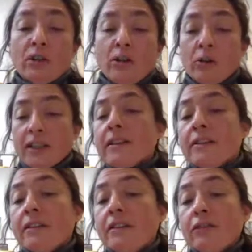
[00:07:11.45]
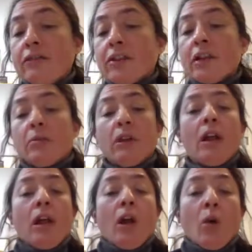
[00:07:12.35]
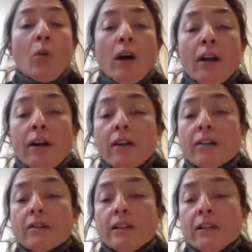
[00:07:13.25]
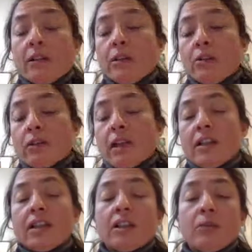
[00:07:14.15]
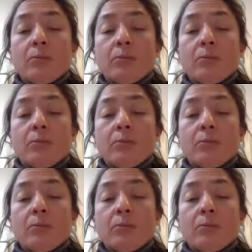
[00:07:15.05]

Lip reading: oriented the film where the inorganic